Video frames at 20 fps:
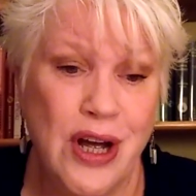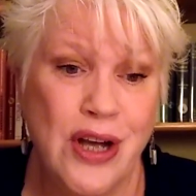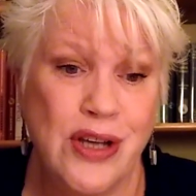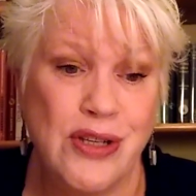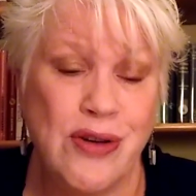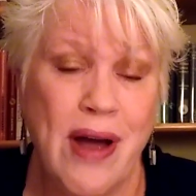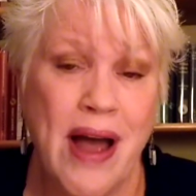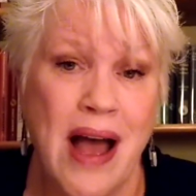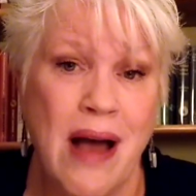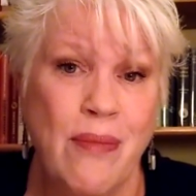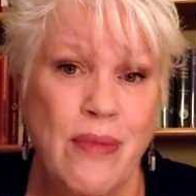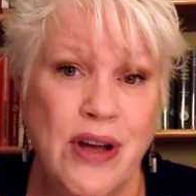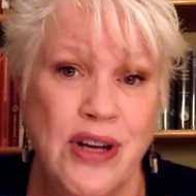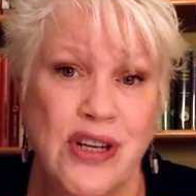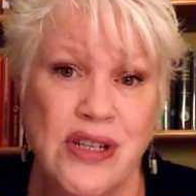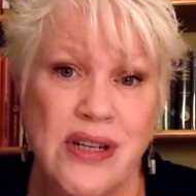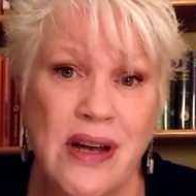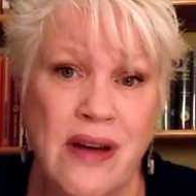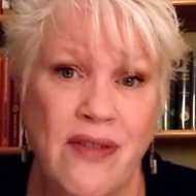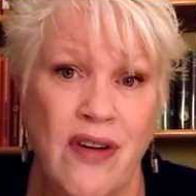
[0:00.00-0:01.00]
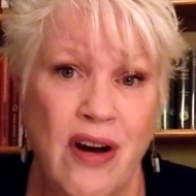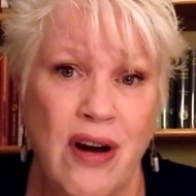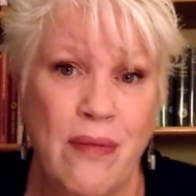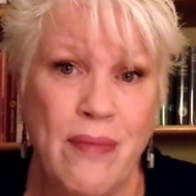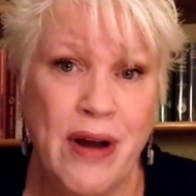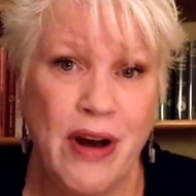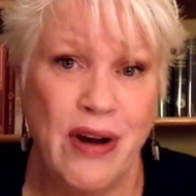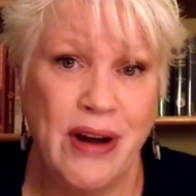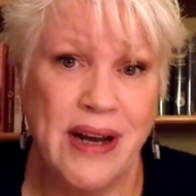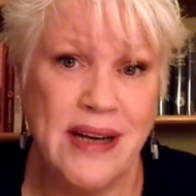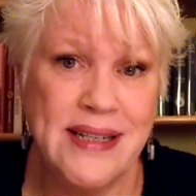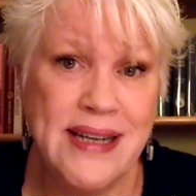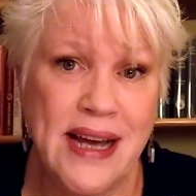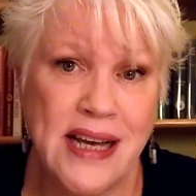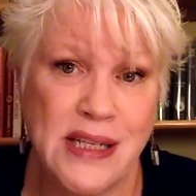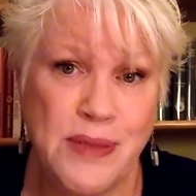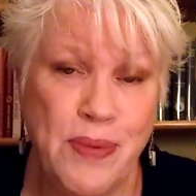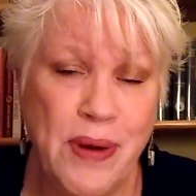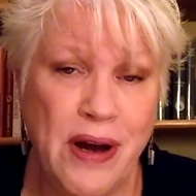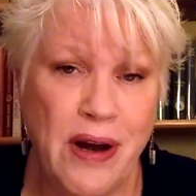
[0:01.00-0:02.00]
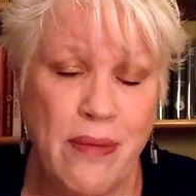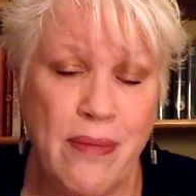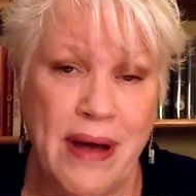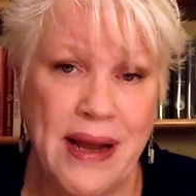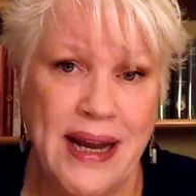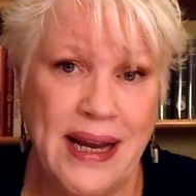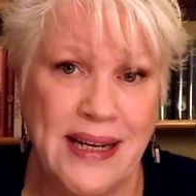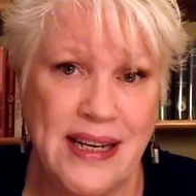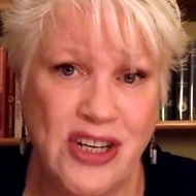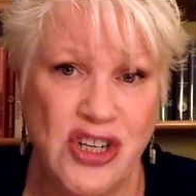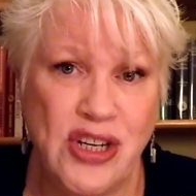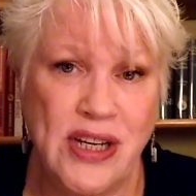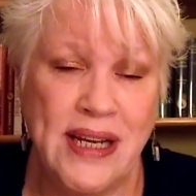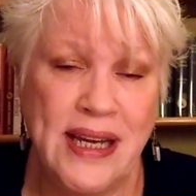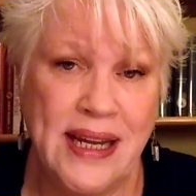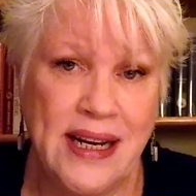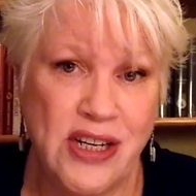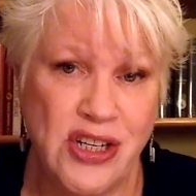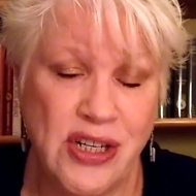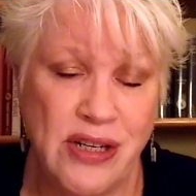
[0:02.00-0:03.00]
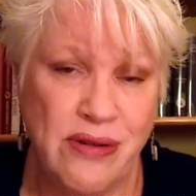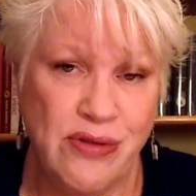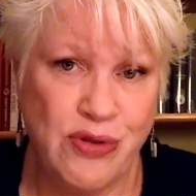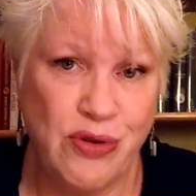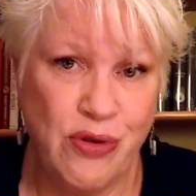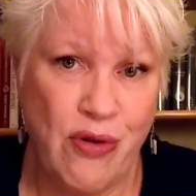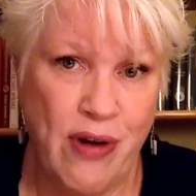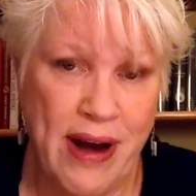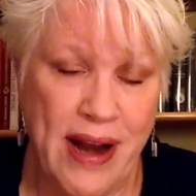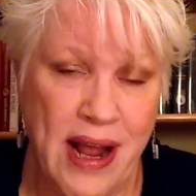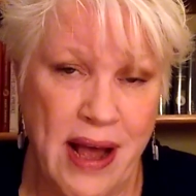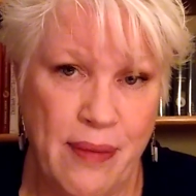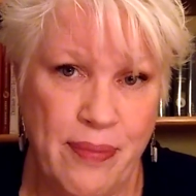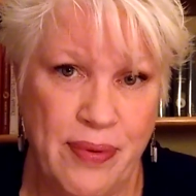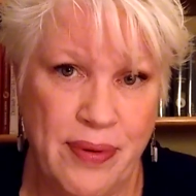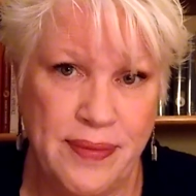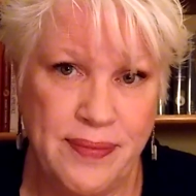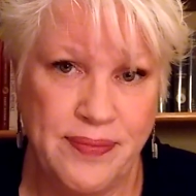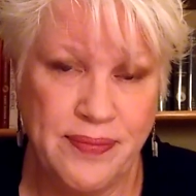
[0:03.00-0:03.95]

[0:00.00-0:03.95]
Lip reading: So how much of our American taxpayer money did she get as she was growing up?